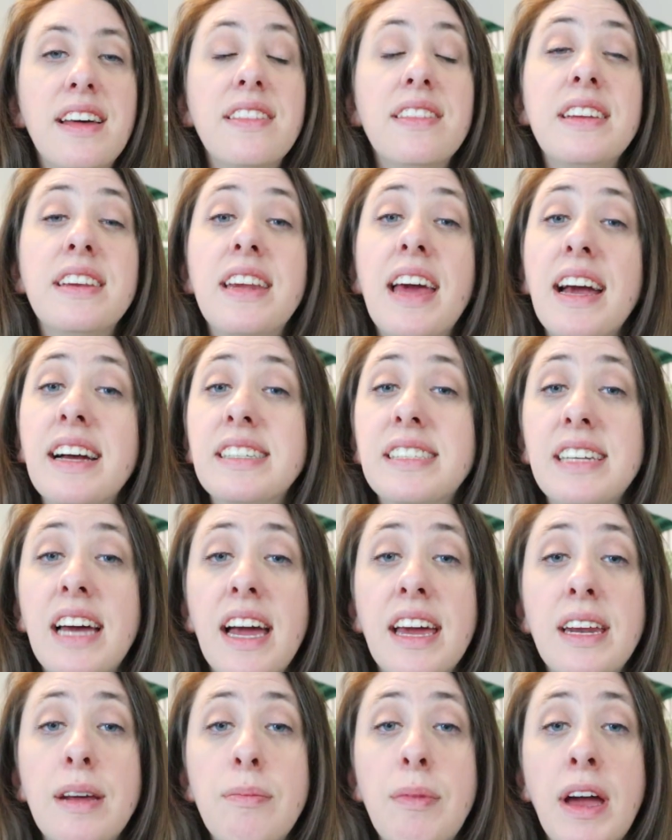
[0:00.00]
The next
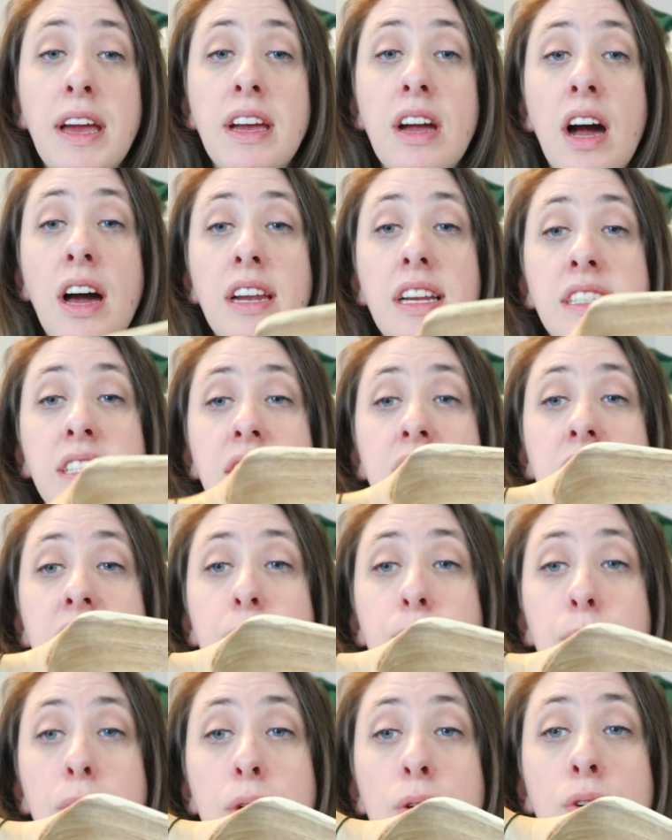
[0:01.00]
item I got is
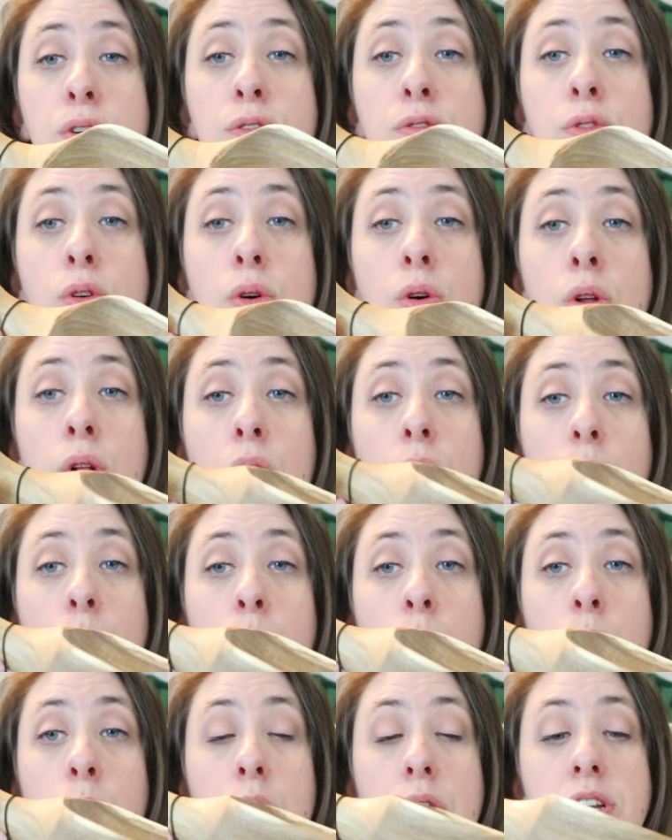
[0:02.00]
this
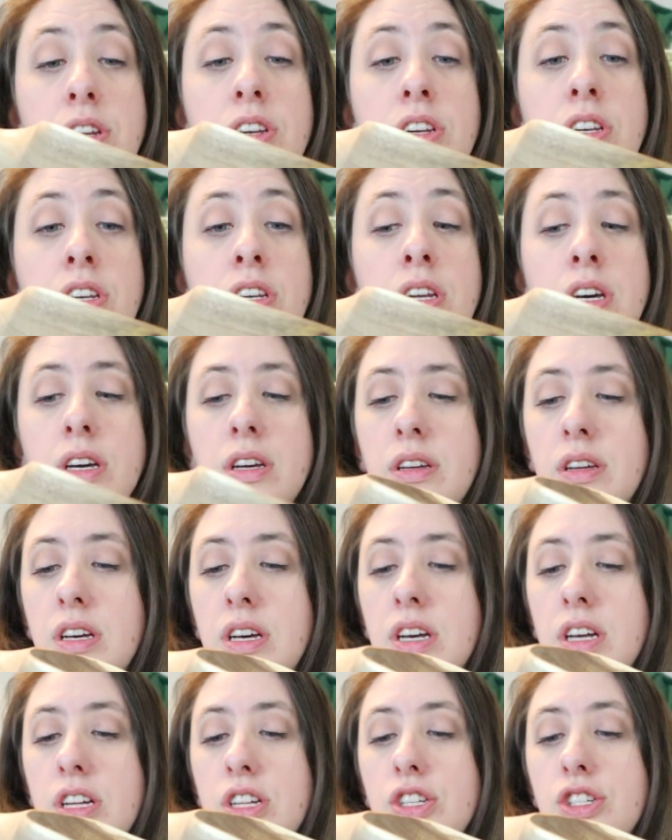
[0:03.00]
beautiful wooden
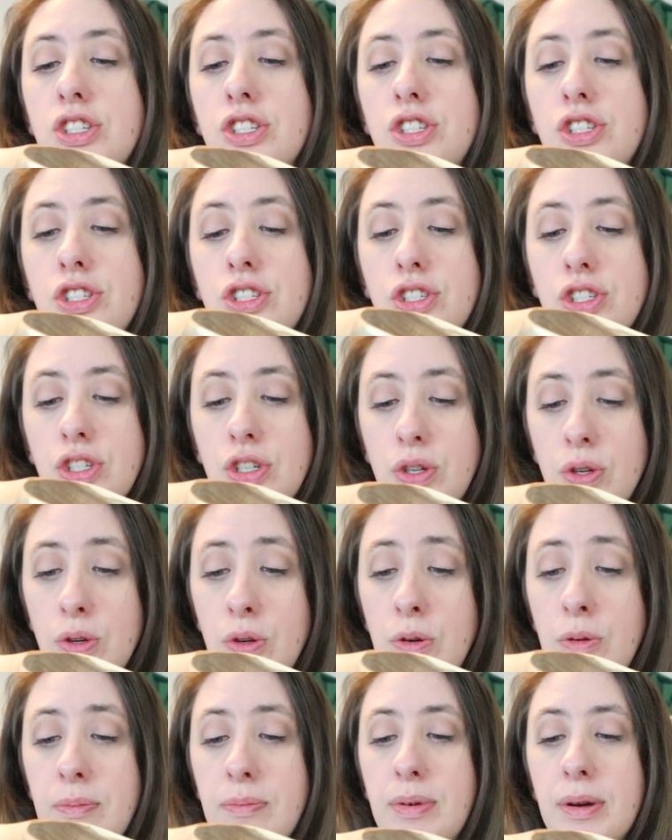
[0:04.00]

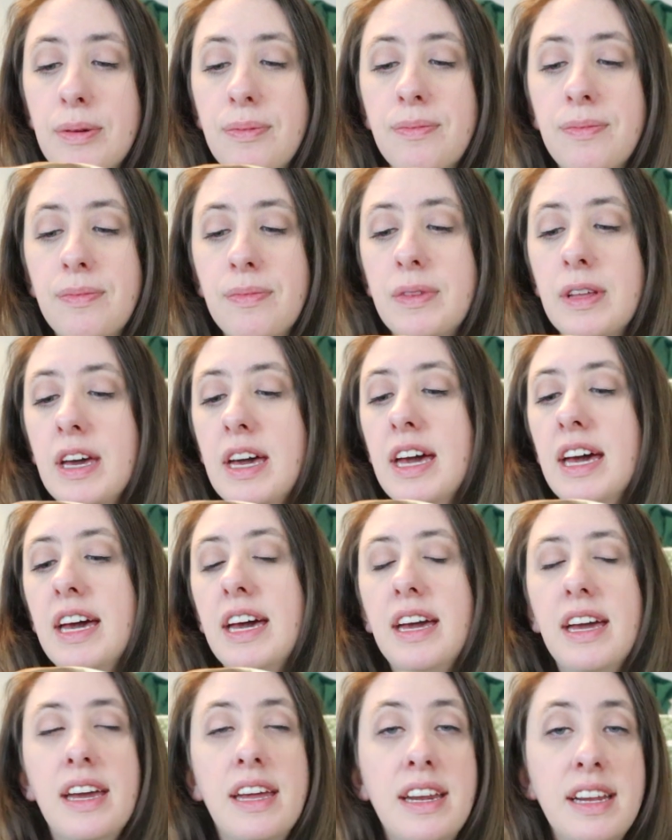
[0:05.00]
scoop.
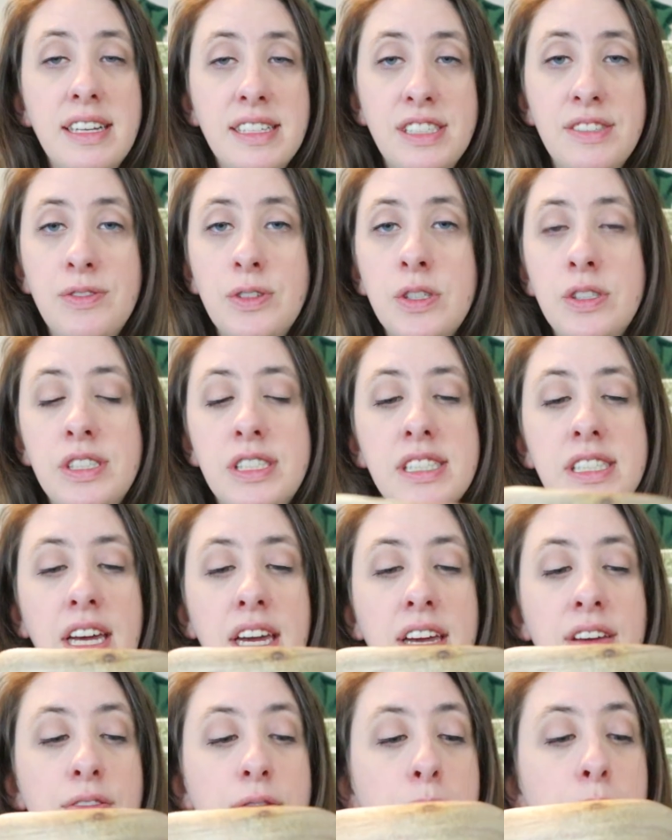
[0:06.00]
It is food
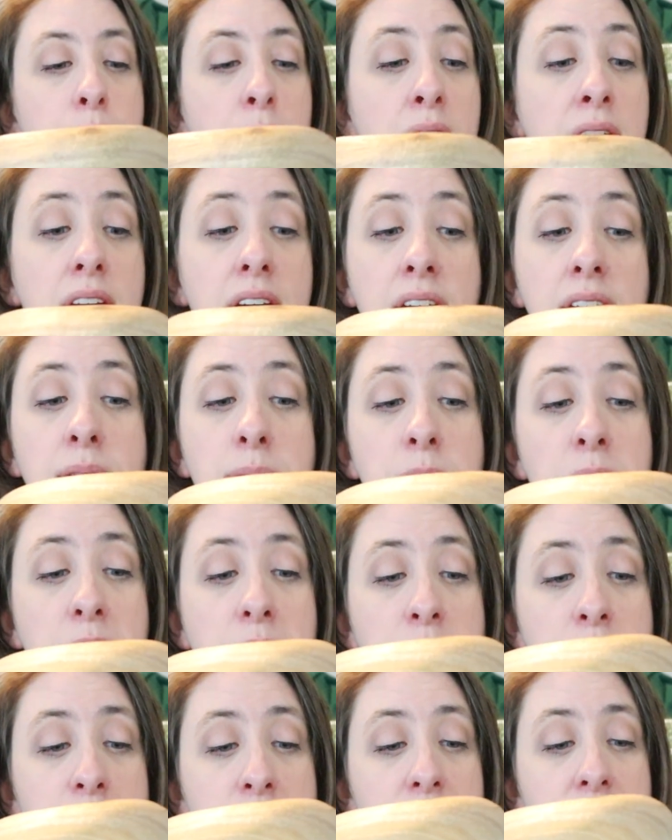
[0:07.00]
safe, but I am not
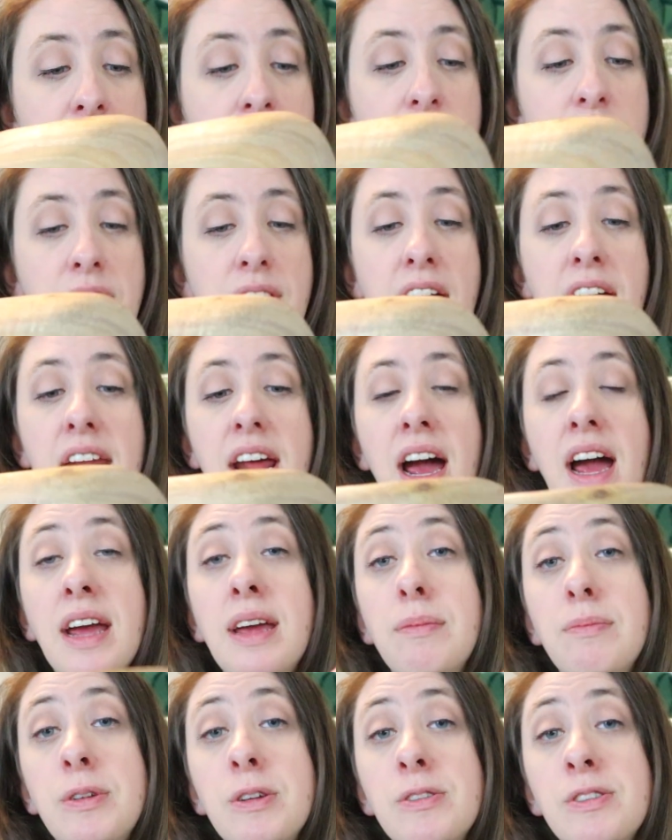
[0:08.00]
using it for that. I
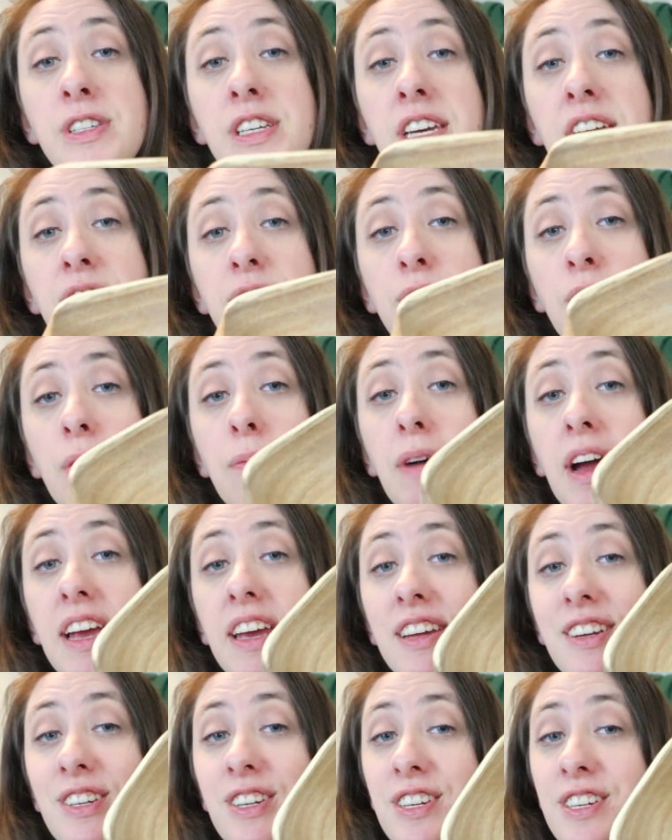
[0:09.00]
am using it for my
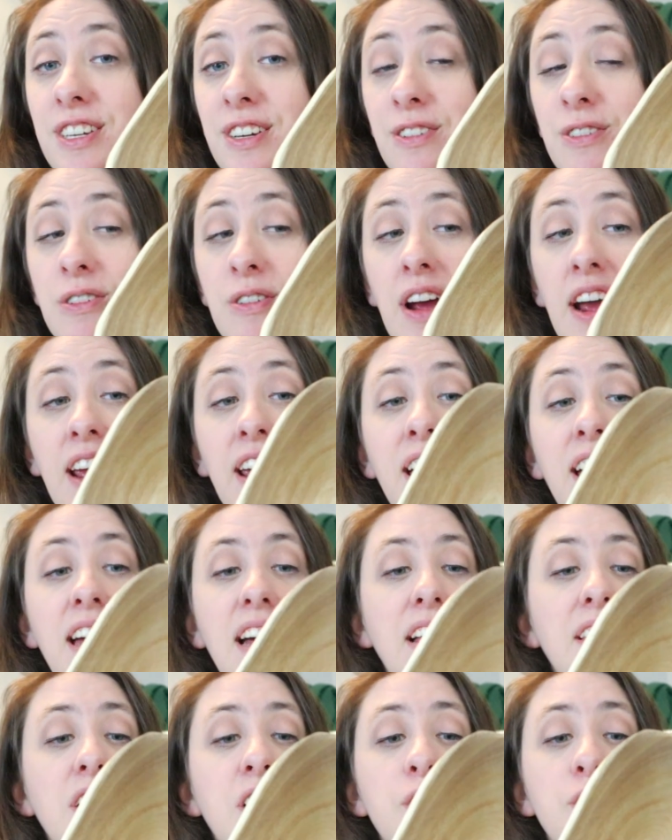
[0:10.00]
kitchen tier tray.
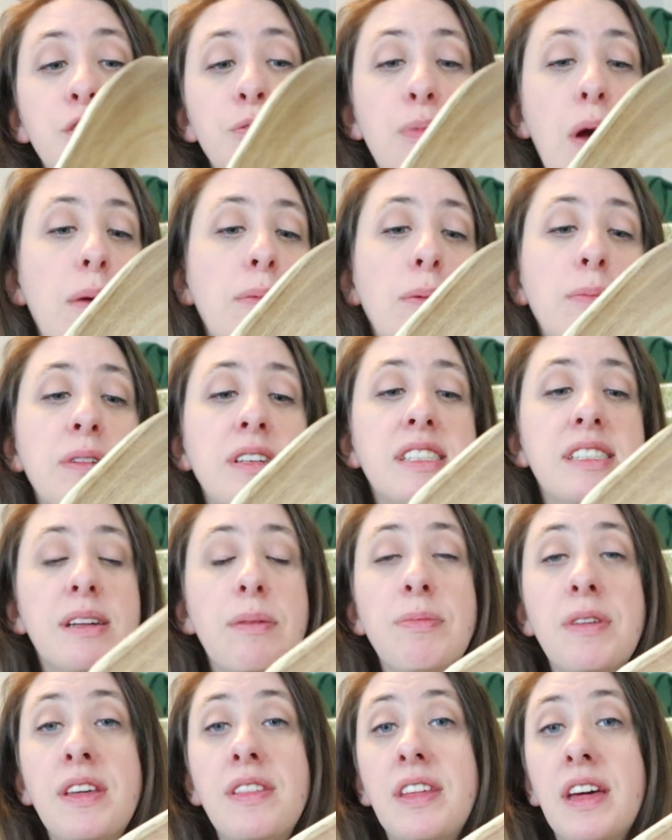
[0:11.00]
This is probably
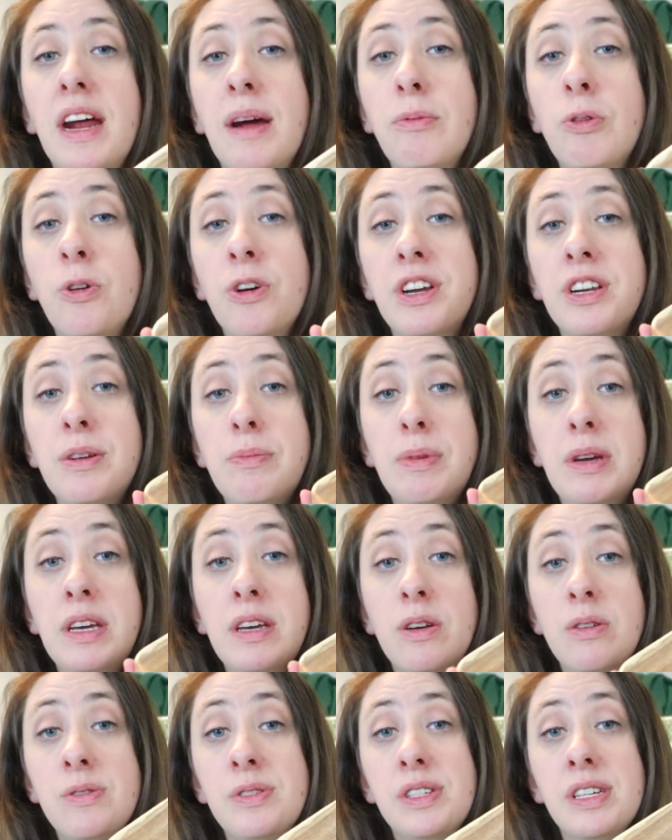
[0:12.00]
something that I'm going to be
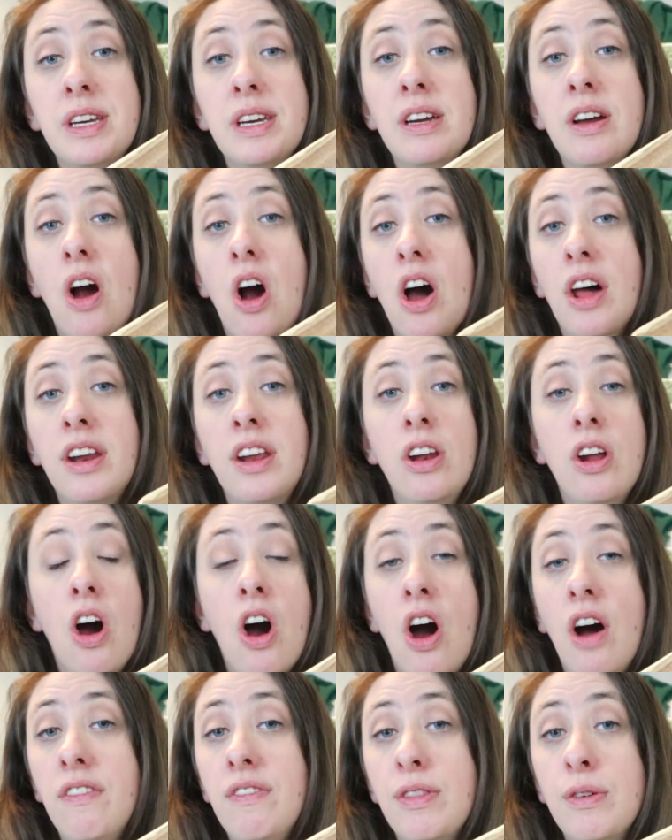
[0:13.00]
using on and
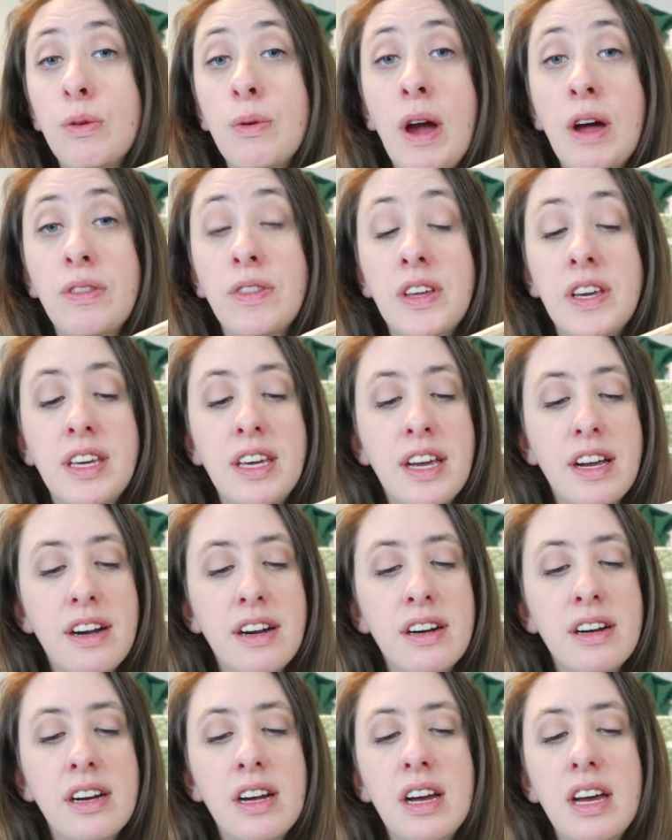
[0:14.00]
off throughout the
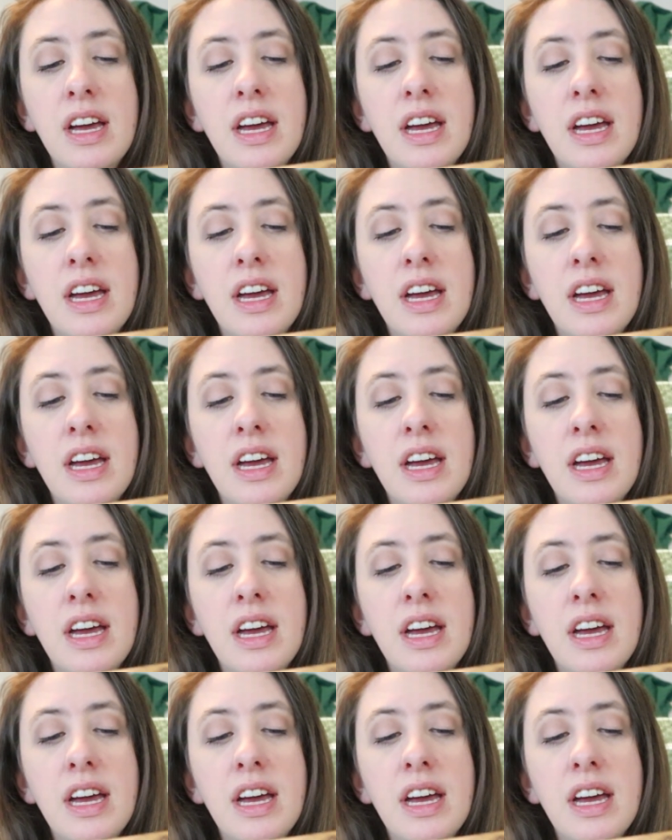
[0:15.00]
year.